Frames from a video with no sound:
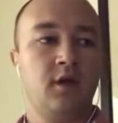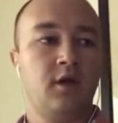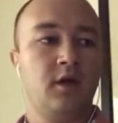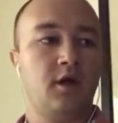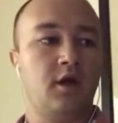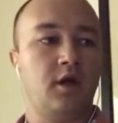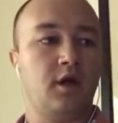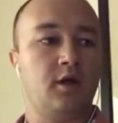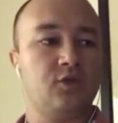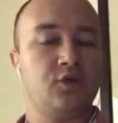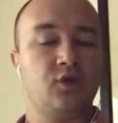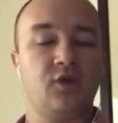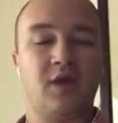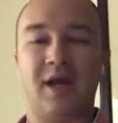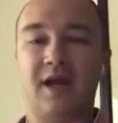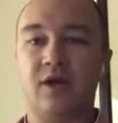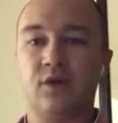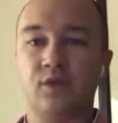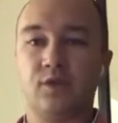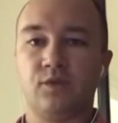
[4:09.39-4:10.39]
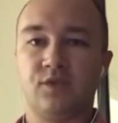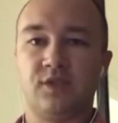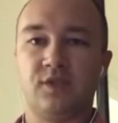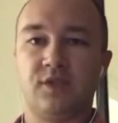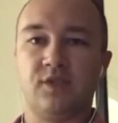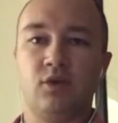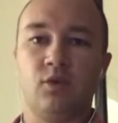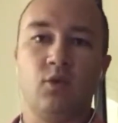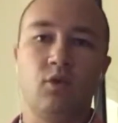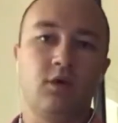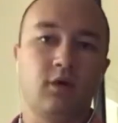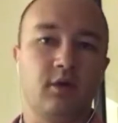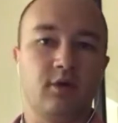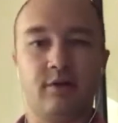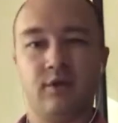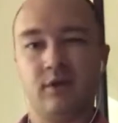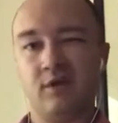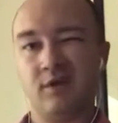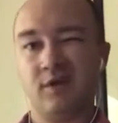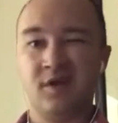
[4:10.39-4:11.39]
So the house was still
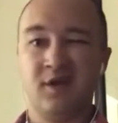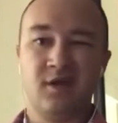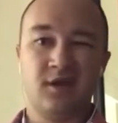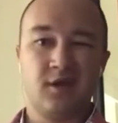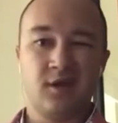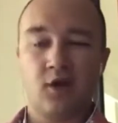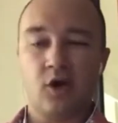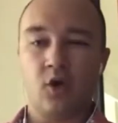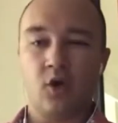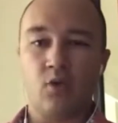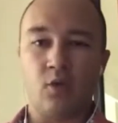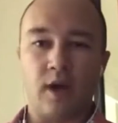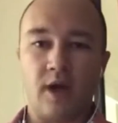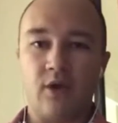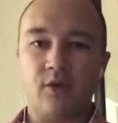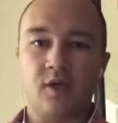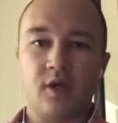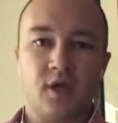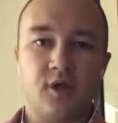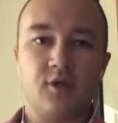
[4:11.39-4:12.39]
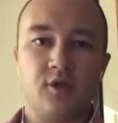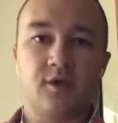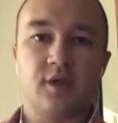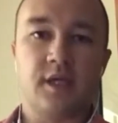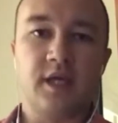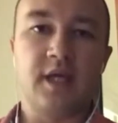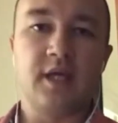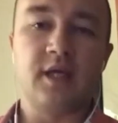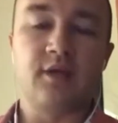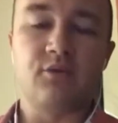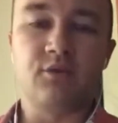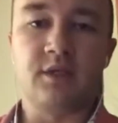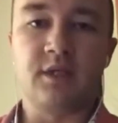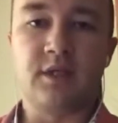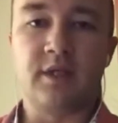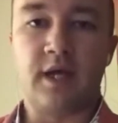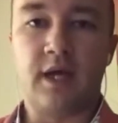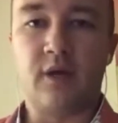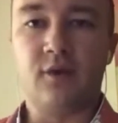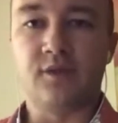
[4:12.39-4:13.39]
worth around
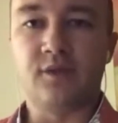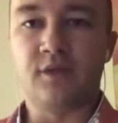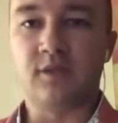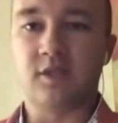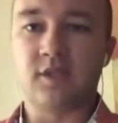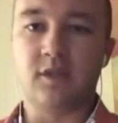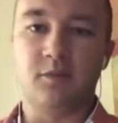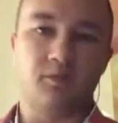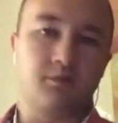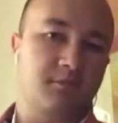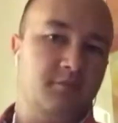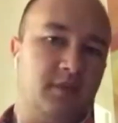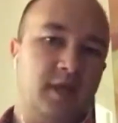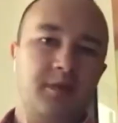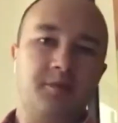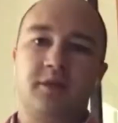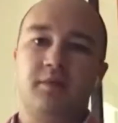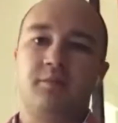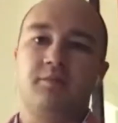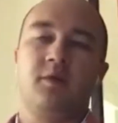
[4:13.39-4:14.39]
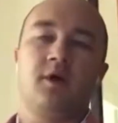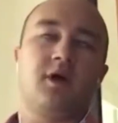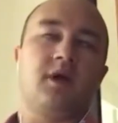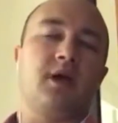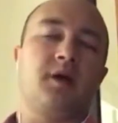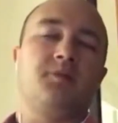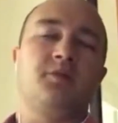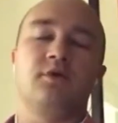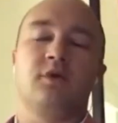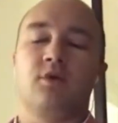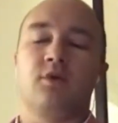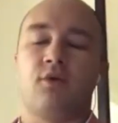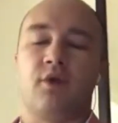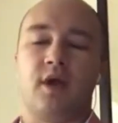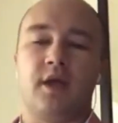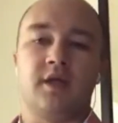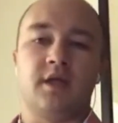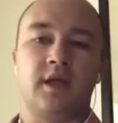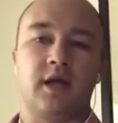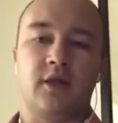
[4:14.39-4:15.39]
$183,000, some maybe a couple
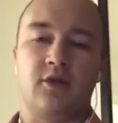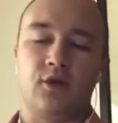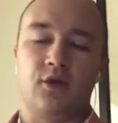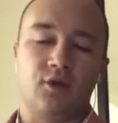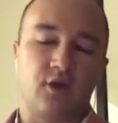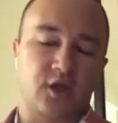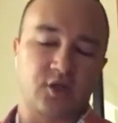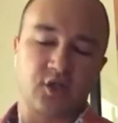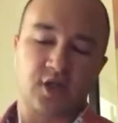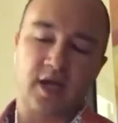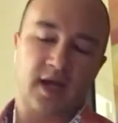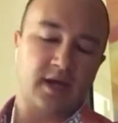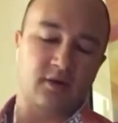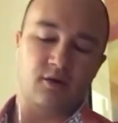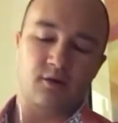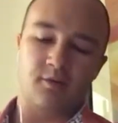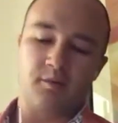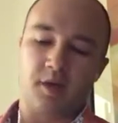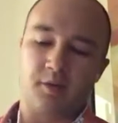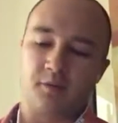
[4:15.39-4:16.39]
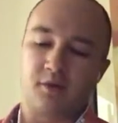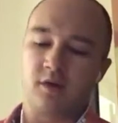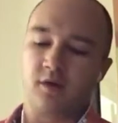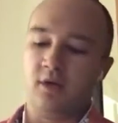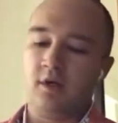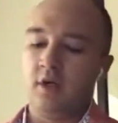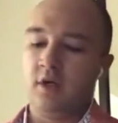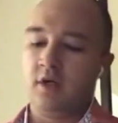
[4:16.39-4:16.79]
grand in either direction. I don't remember.